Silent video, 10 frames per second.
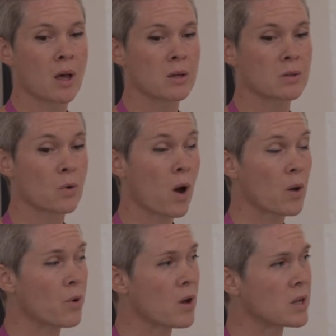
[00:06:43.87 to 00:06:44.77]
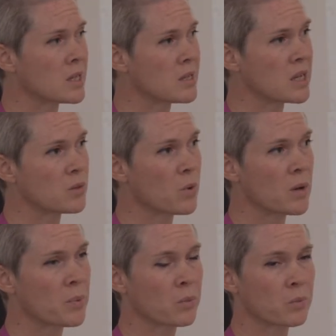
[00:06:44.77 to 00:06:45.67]
It's quite wordy these
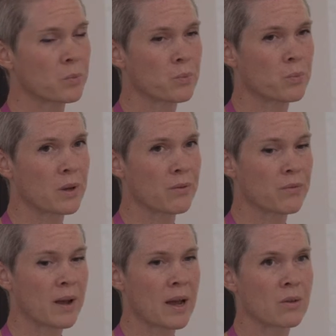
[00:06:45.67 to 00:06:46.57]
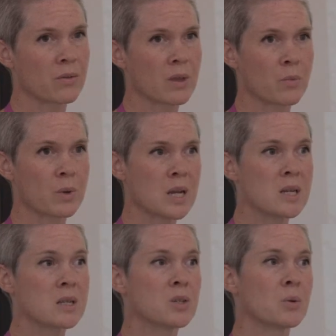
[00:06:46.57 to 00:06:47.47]
were, but we found that we
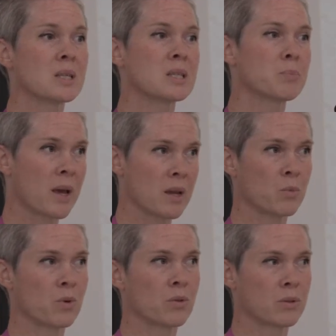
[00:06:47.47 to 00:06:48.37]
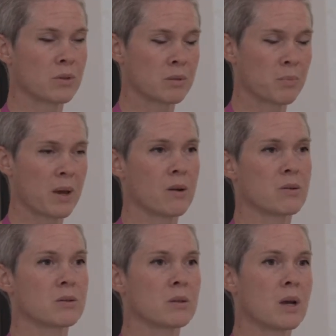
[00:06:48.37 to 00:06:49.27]
needed to explain what the
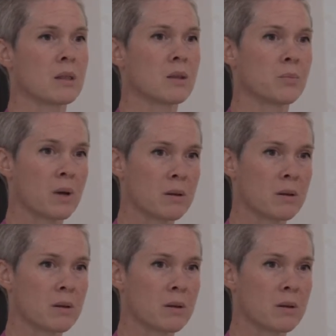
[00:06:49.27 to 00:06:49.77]
parents and